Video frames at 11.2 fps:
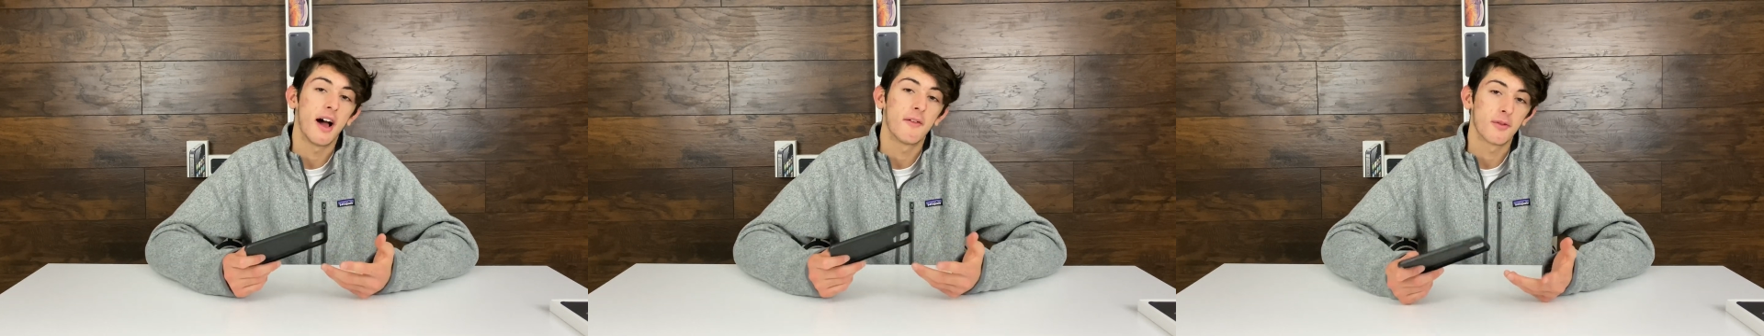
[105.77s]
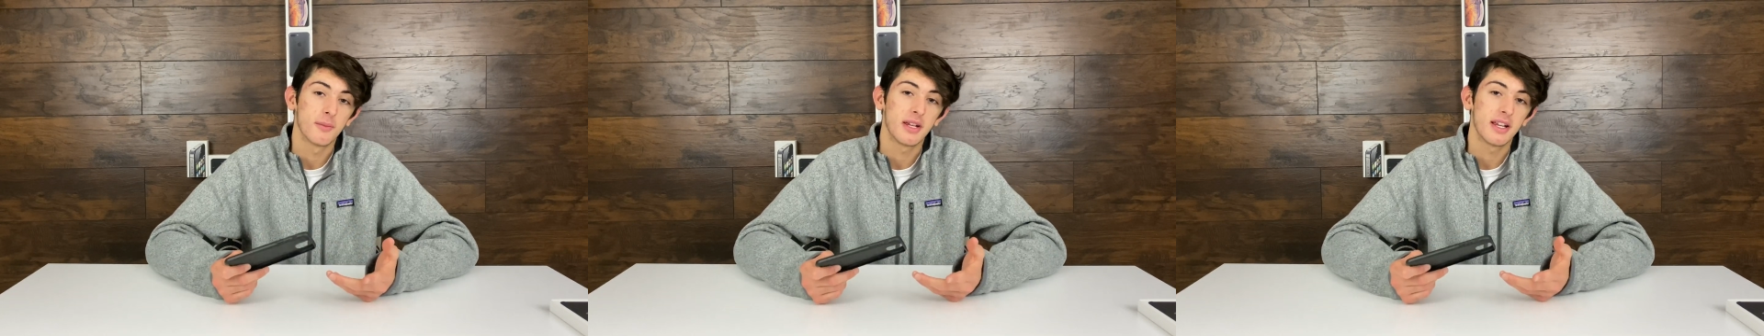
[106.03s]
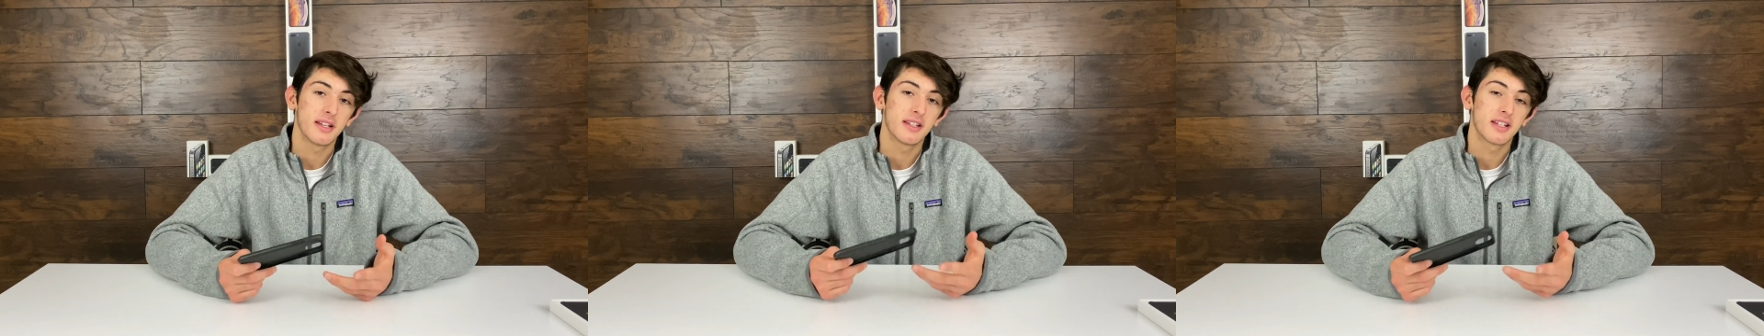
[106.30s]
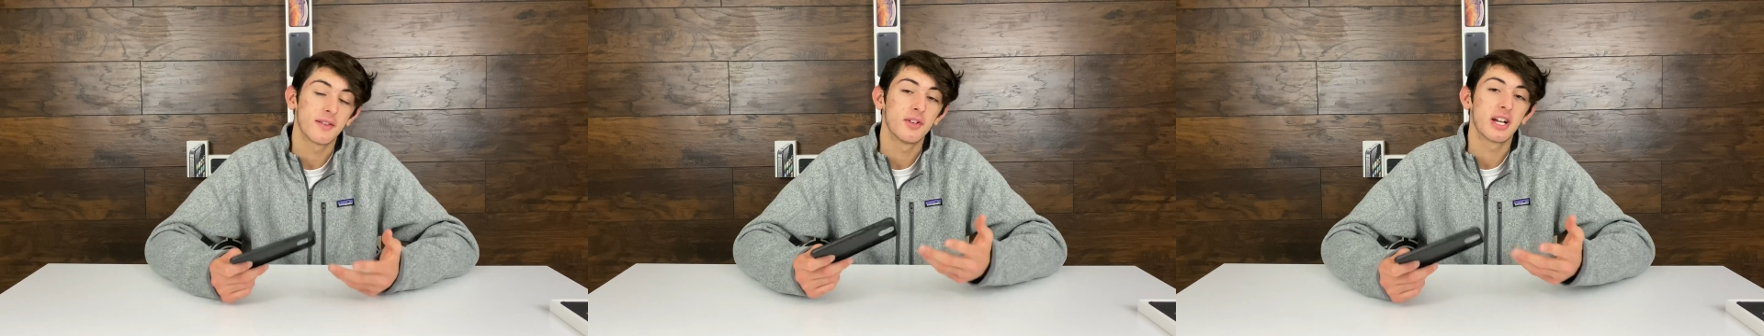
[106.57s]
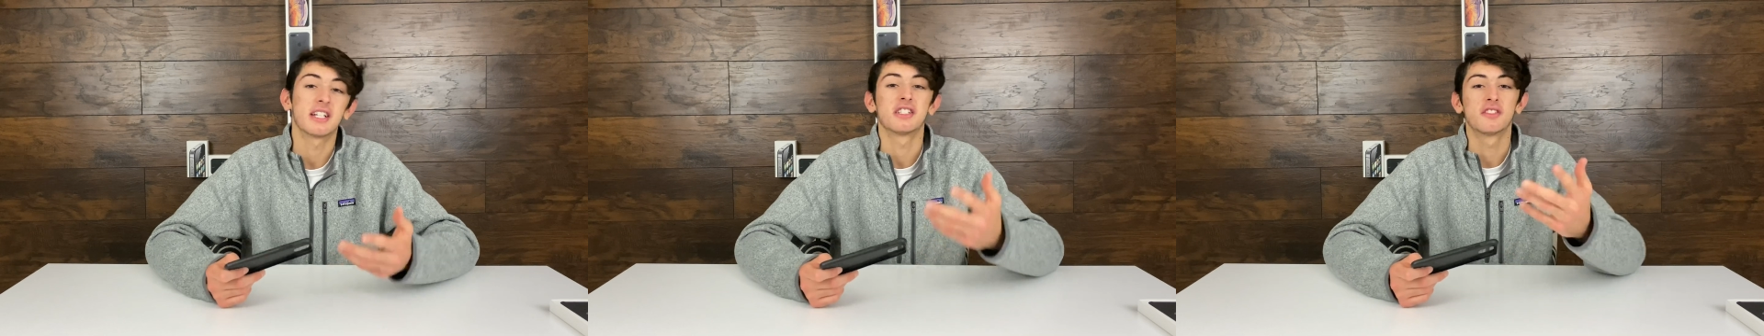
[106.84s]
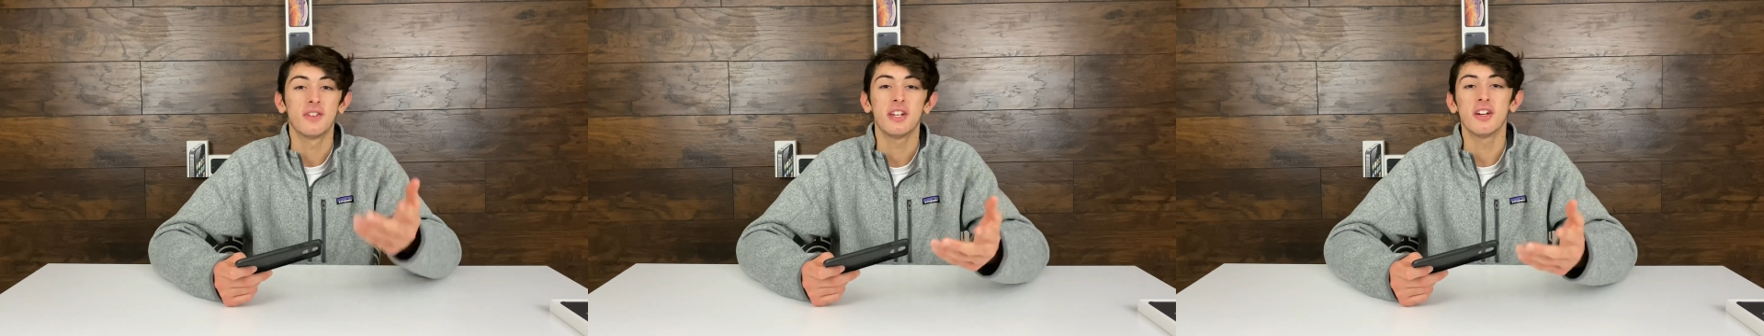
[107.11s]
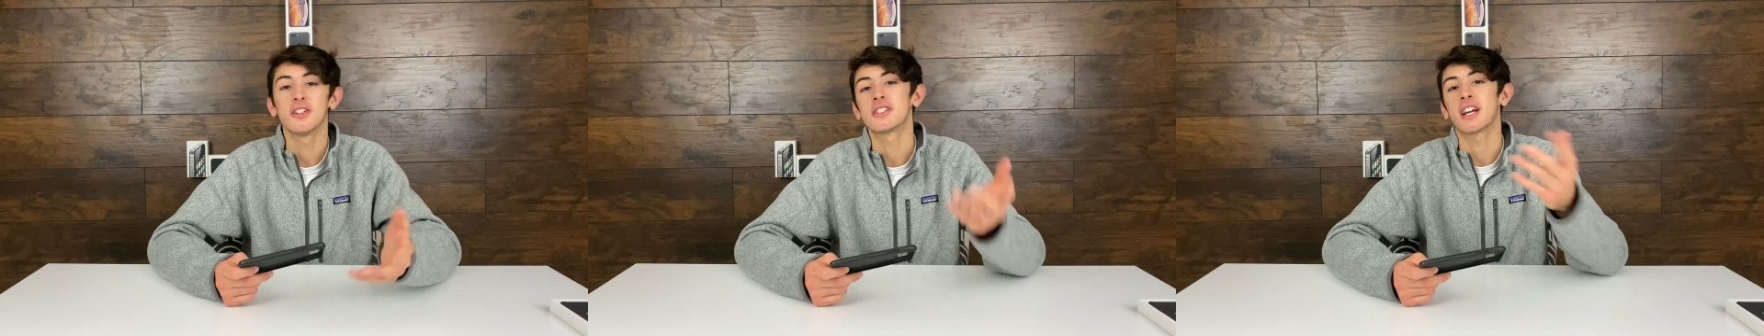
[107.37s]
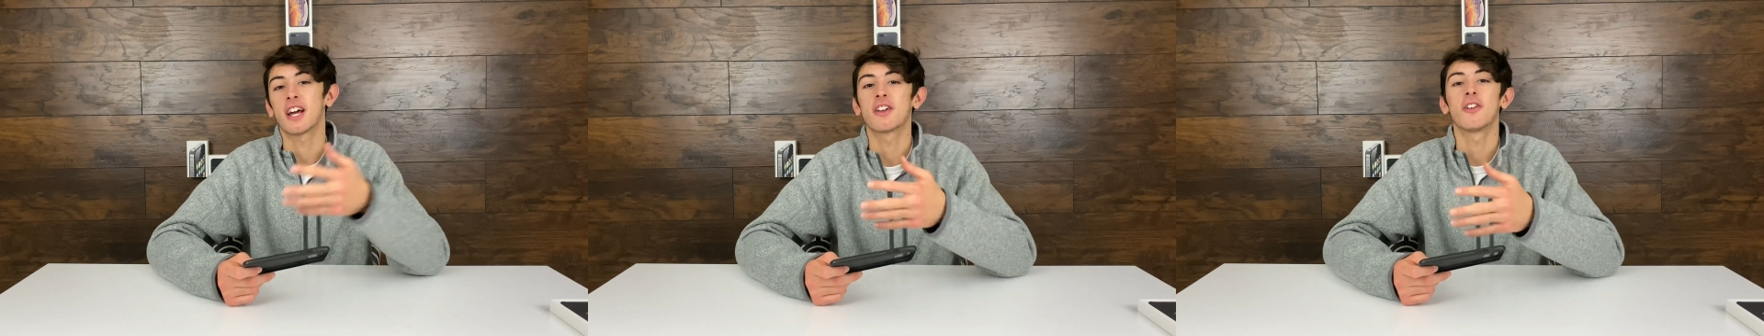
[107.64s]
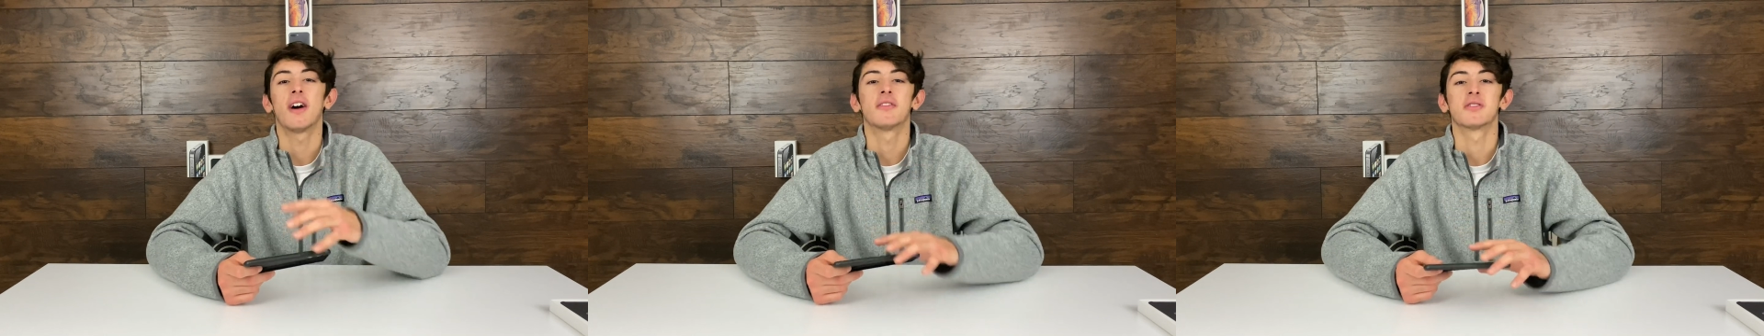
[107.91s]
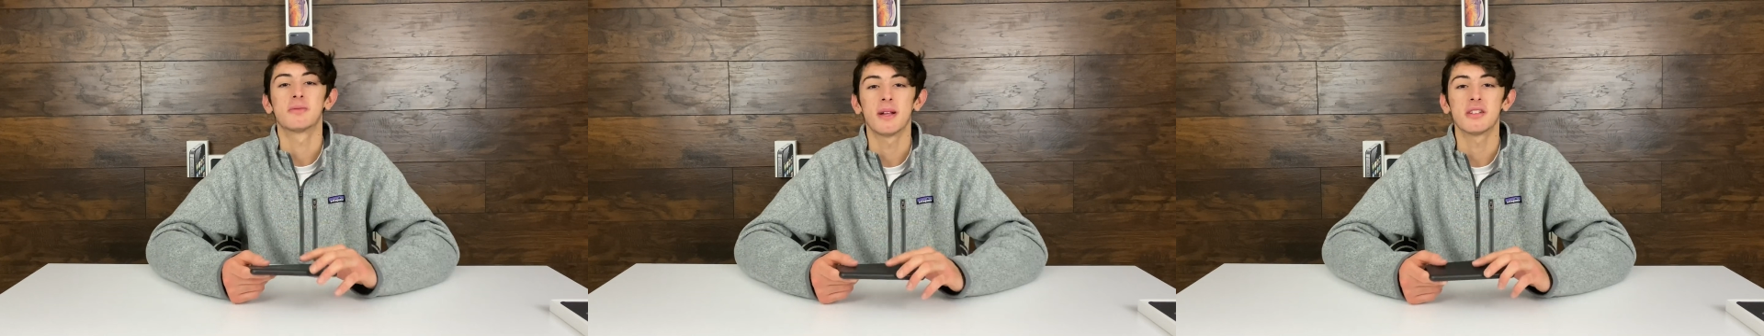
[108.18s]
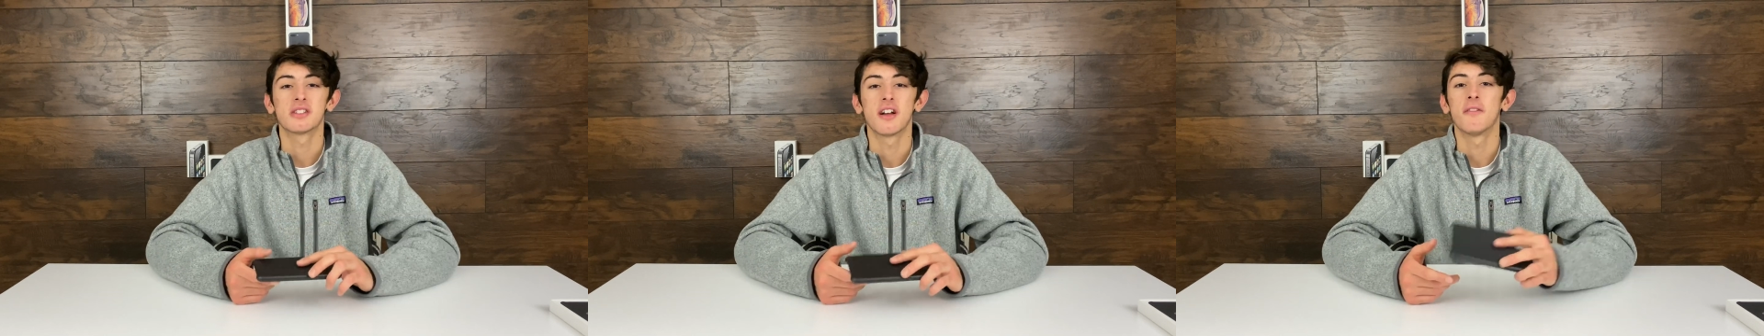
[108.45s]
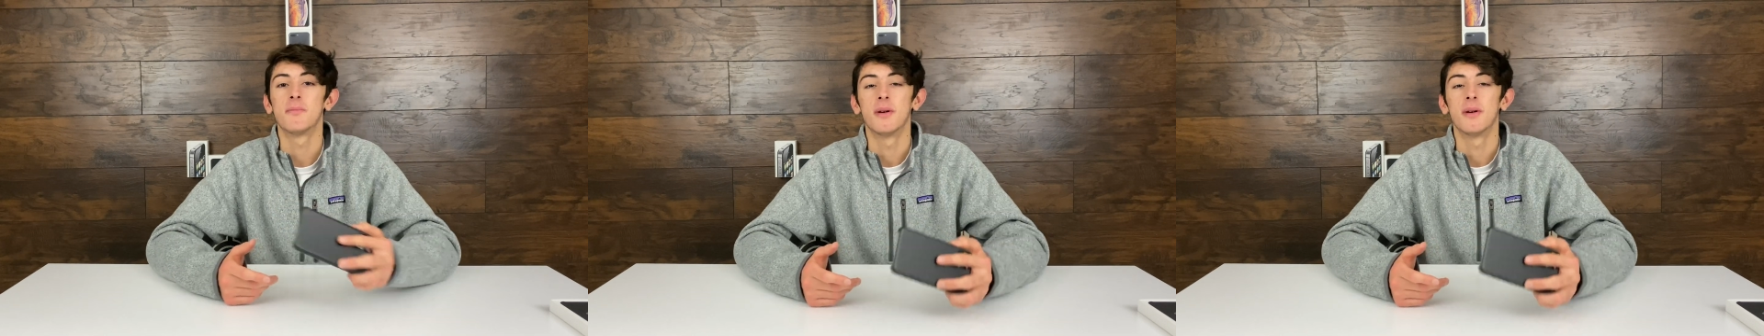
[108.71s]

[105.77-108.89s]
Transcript: for me to give you guys these videos, I gotta go out and spend stuff.